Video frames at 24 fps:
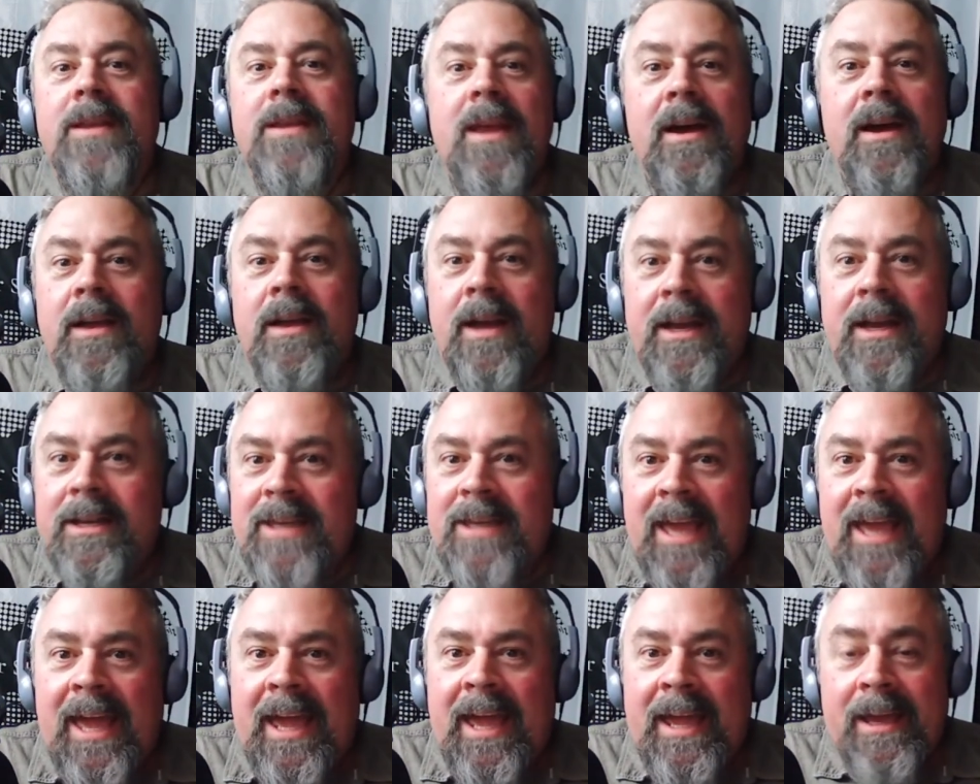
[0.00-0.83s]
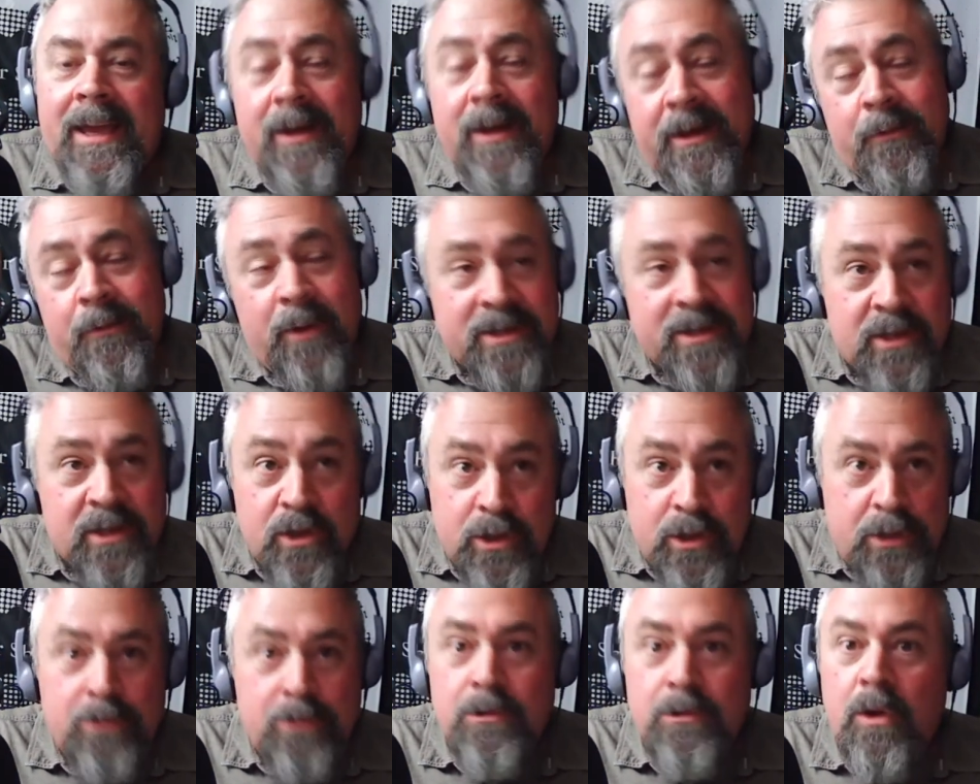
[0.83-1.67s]
a day, and it wasn't
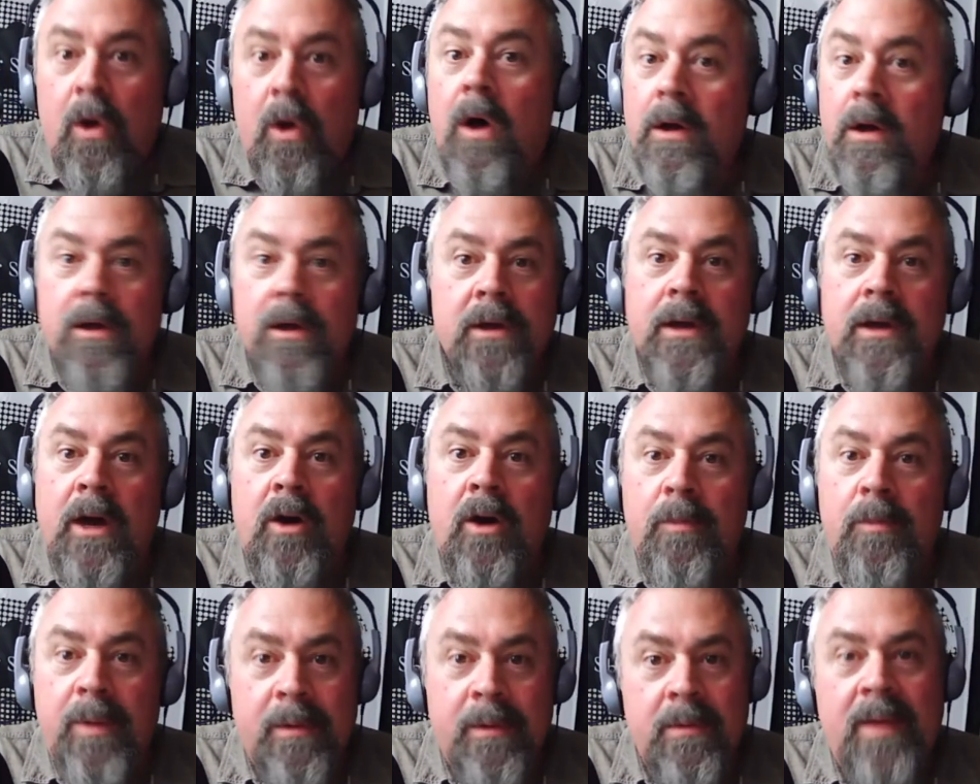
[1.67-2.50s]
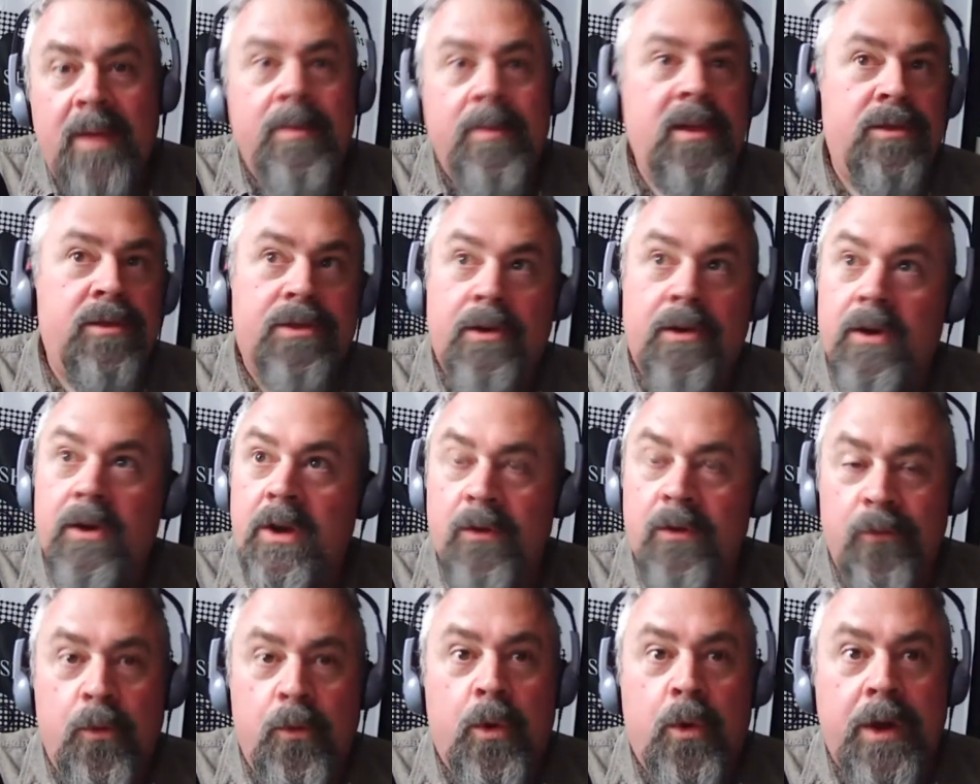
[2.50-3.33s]
too long ago, but maybe 30
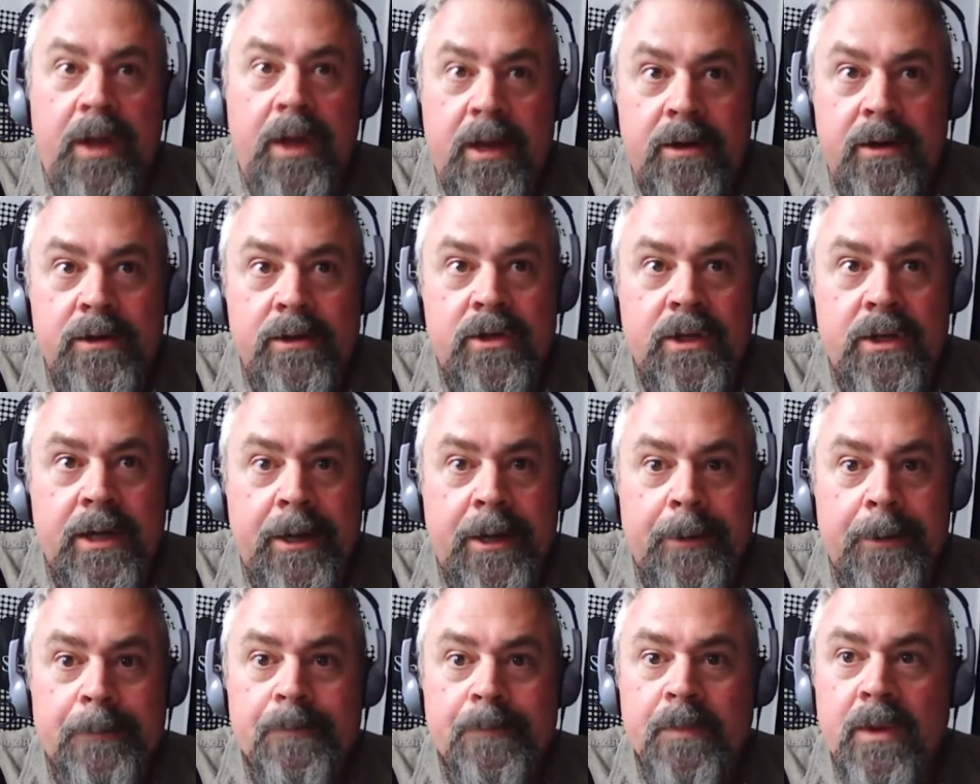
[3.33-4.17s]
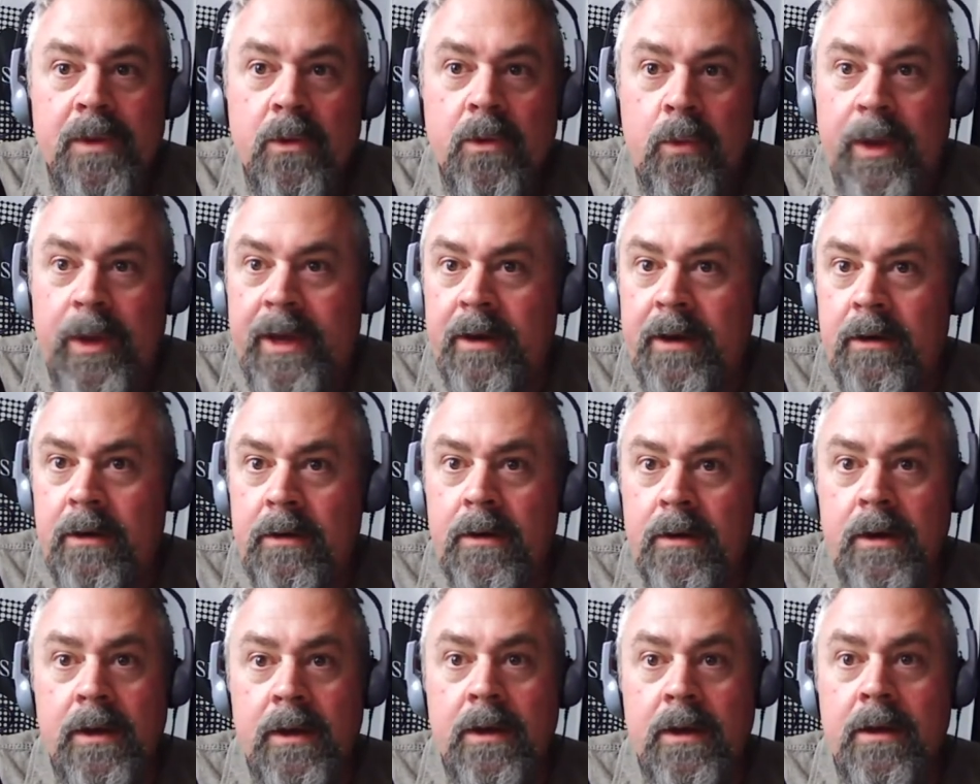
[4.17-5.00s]
or 40 years ago,
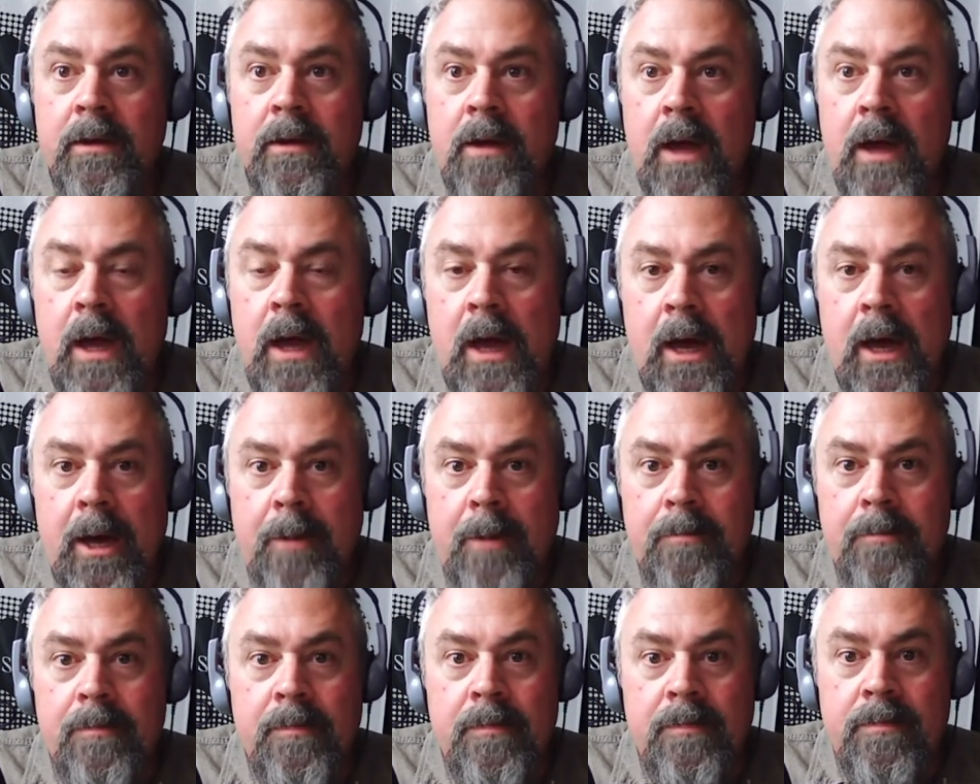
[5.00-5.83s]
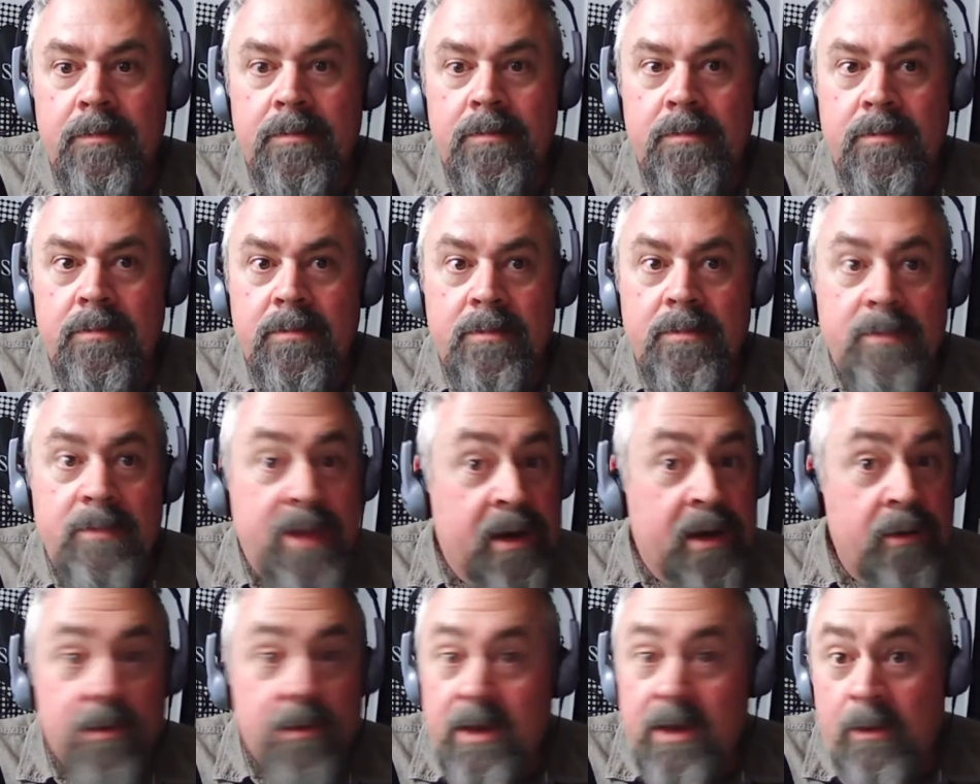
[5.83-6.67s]
where there
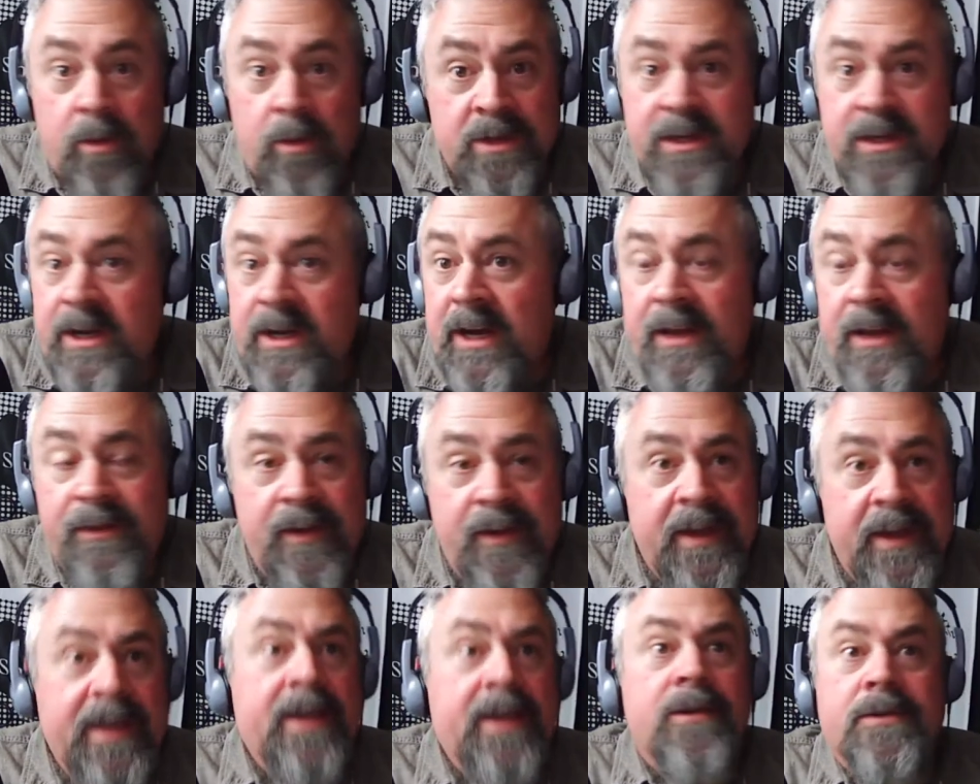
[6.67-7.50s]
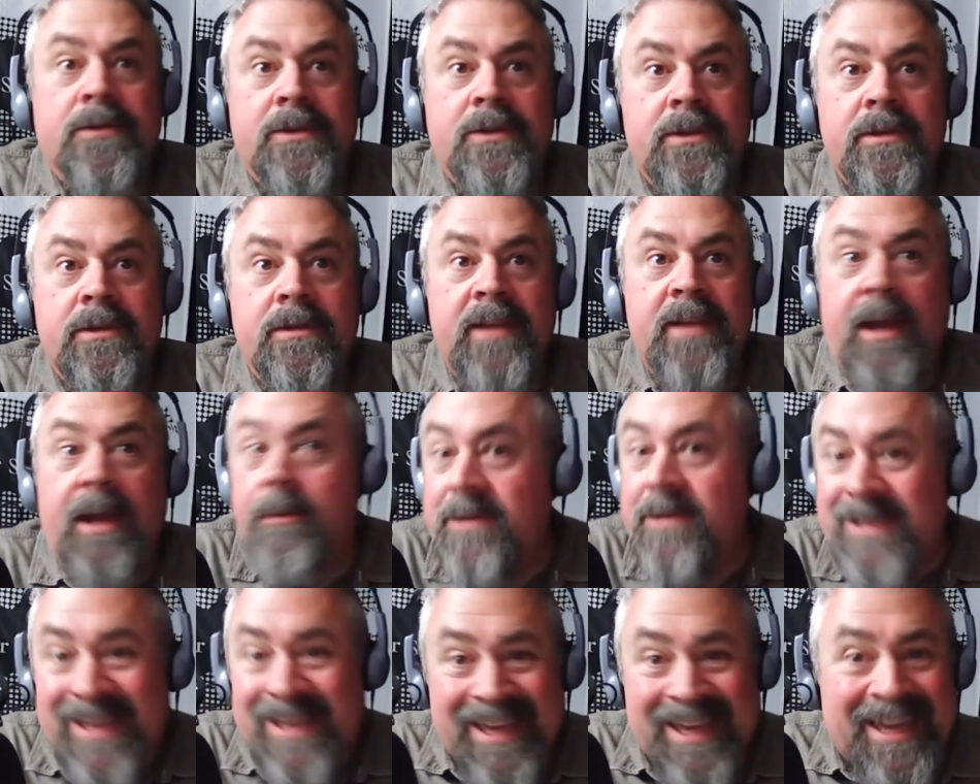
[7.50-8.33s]
wasn't anything else. That
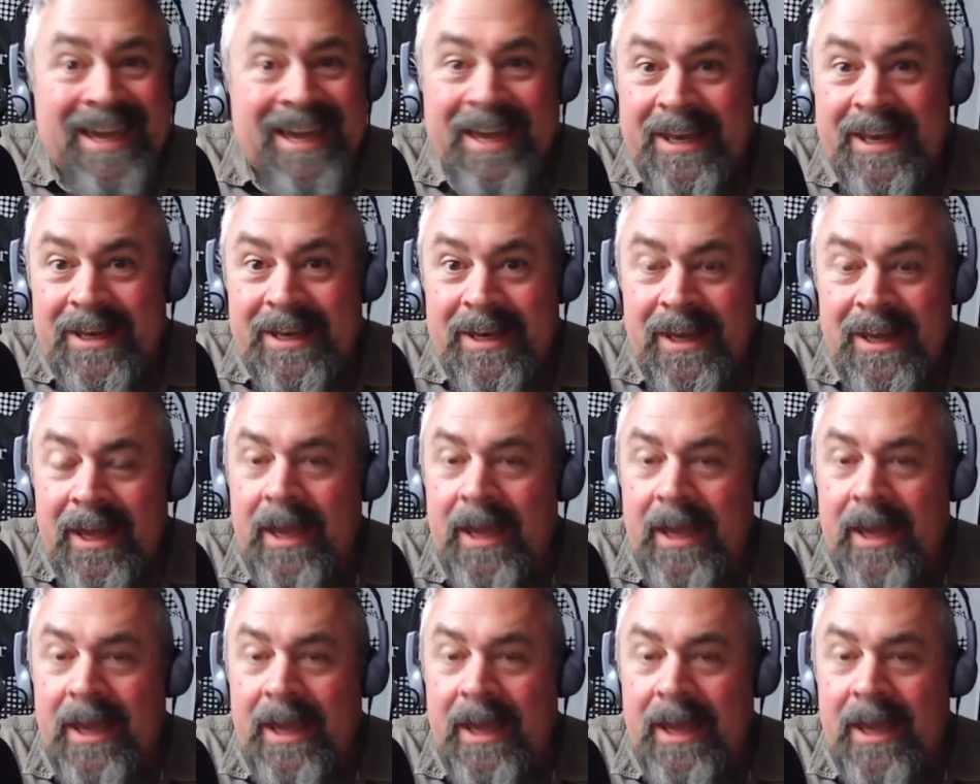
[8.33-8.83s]
was it.